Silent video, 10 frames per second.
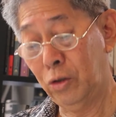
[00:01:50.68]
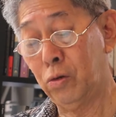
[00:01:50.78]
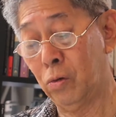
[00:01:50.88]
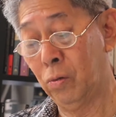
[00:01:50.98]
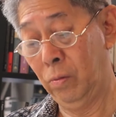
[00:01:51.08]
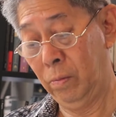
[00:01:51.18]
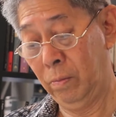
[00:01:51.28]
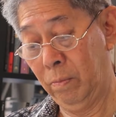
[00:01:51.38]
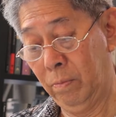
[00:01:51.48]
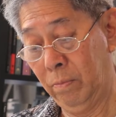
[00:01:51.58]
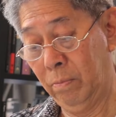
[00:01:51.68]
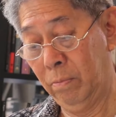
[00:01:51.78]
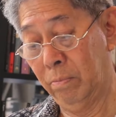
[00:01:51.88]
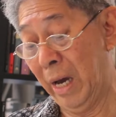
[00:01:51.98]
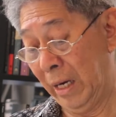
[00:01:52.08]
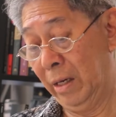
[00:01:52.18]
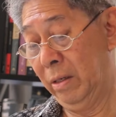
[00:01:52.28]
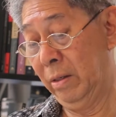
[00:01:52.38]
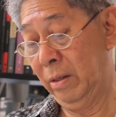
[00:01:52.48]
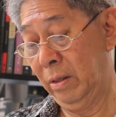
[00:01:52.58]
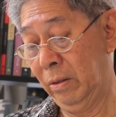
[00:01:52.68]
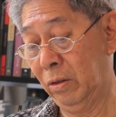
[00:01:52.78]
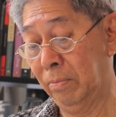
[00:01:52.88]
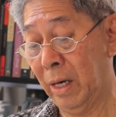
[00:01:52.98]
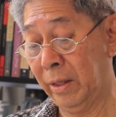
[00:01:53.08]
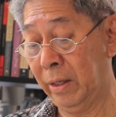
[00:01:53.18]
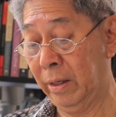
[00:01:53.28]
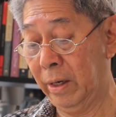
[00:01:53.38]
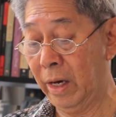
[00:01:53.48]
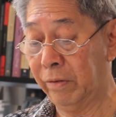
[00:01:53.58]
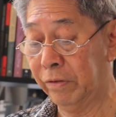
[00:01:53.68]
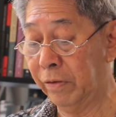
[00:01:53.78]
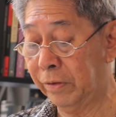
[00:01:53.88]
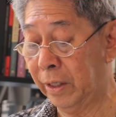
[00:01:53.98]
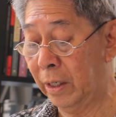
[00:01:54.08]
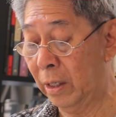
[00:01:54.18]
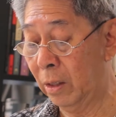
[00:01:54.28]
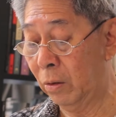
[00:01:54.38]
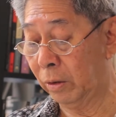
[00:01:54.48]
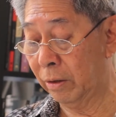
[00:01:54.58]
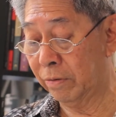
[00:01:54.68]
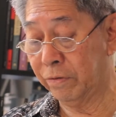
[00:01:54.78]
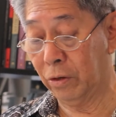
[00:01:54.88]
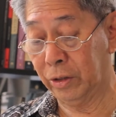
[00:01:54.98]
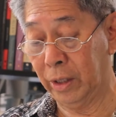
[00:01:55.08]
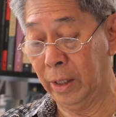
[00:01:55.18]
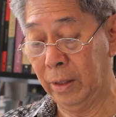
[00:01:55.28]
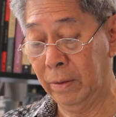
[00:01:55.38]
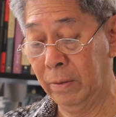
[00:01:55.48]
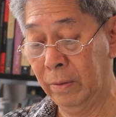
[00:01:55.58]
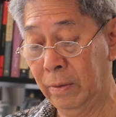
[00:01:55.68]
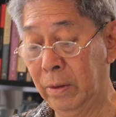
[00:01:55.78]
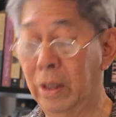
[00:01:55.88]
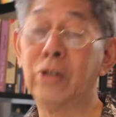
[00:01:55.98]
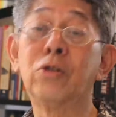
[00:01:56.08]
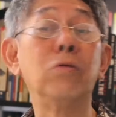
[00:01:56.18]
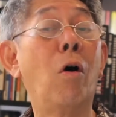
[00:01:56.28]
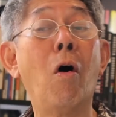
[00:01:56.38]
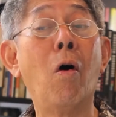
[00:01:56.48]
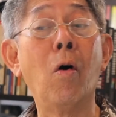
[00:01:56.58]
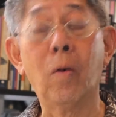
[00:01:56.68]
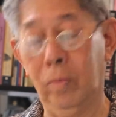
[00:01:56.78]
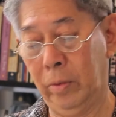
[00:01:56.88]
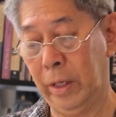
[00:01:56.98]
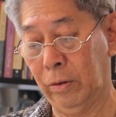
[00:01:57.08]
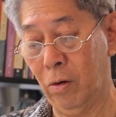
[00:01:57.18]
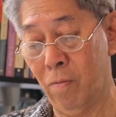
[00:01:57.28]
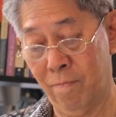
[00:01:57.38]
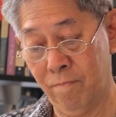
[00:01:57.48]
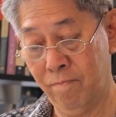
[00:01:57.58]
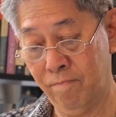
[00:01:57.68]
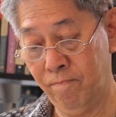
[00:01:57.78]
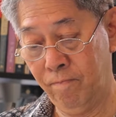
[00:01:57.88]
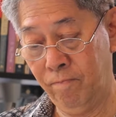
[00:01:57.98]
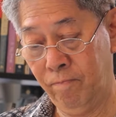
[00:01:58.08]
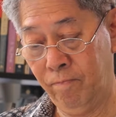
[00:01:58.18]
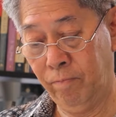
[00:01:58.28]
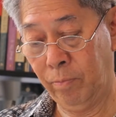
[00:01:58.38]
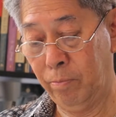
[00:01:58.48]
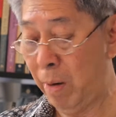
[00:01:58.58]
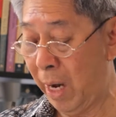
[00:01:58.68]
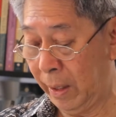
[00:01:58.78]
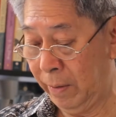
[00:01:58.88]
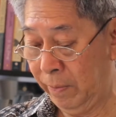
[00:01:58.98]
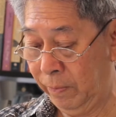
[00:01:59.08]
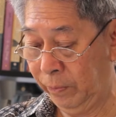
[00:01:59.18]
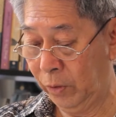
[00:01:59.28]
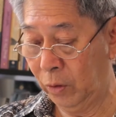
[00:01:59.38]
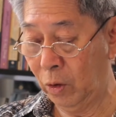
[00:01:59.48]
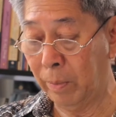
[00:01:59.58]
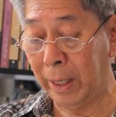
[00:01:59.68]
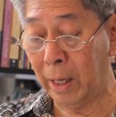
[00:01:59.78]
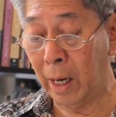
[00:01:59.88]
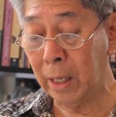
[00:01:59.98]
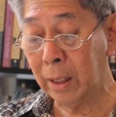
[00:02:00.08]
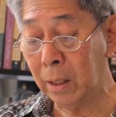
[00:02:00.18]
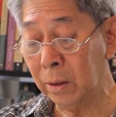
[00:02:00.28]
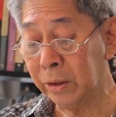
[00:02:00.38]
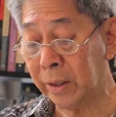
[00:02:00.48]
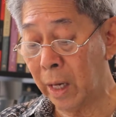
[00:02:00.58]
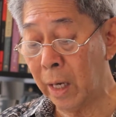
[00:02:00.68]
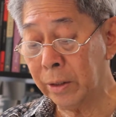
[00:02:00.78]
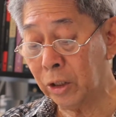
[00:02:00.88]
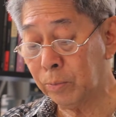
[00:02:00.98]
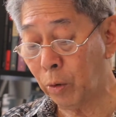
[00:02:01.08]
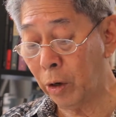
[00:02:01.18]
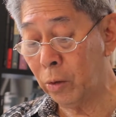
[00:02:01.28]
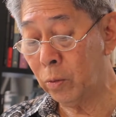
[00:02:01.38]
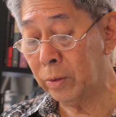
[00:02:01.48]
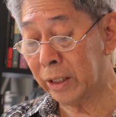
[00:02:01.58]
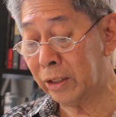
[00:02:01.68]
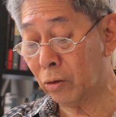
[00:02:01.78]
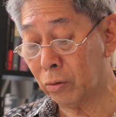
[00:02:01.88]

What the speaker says: Two, back to mother at 50 looking 40, and to all at home. Back to my uncle's eldest boy who does